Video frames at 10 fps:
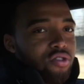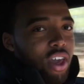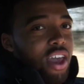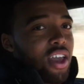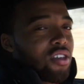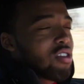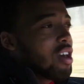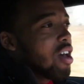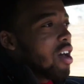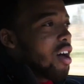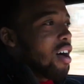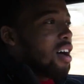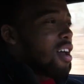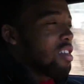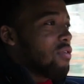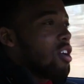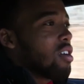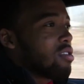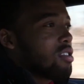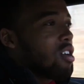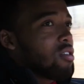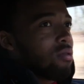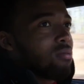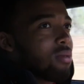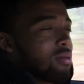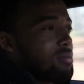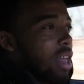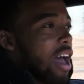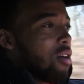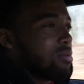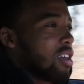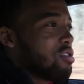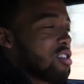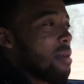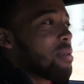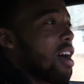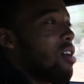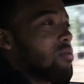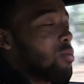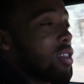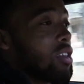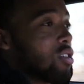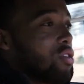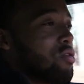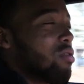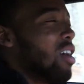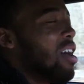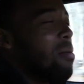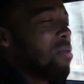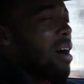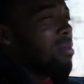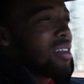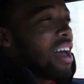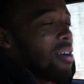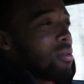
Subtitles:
change as far as, how things shaped out with the tune? Probably not